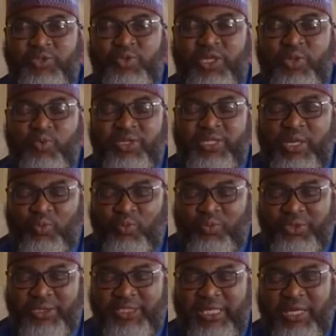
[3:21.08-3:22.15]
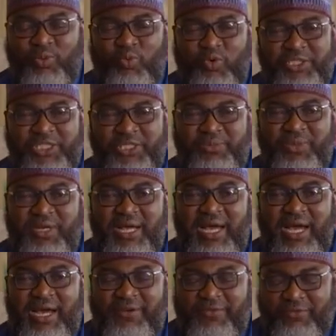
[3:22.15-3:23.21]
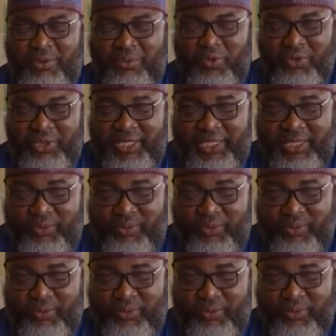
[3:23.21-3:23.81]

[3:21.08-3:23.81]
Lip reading: is only one that we shall worship, and from only